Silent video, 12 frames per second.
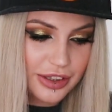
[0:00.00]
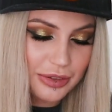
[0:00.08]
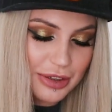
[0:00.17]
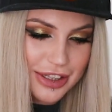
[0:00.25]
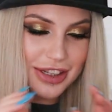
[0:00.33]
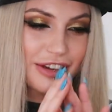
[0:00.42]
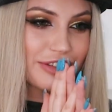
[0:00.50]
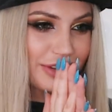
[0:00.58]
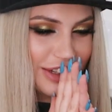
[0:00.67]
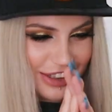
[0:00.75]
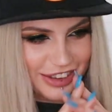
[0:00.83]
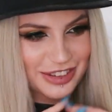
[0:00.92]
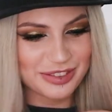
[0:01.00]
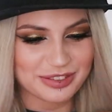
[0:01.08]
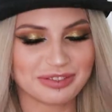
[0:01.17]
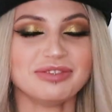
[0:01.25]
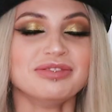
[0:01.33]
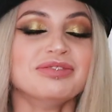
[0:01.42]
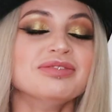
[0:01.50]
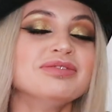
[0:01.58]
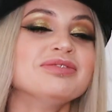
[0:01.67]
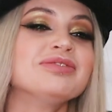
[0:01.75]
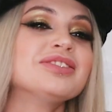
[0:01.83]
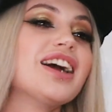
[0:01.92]
so much stuff in it.
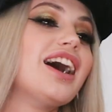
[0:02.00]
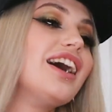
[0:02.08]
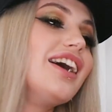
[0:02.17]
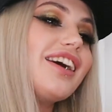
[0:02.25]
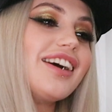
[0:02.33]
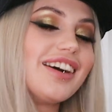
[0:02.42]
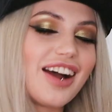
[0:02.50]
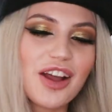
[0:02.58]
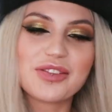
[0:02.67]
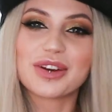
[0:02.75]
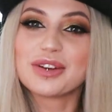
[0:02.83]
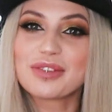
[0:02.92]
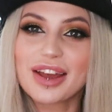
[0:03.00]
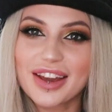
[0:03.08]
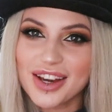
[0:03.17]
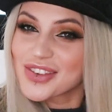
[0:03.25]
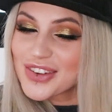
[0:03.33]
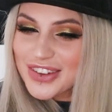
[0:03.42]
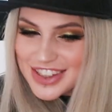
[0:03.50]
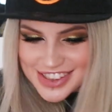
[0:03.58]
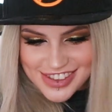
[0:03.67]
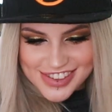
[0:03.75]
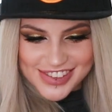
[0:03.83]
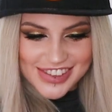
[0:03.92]
Oh, opening makeup always
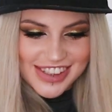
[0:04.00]
gives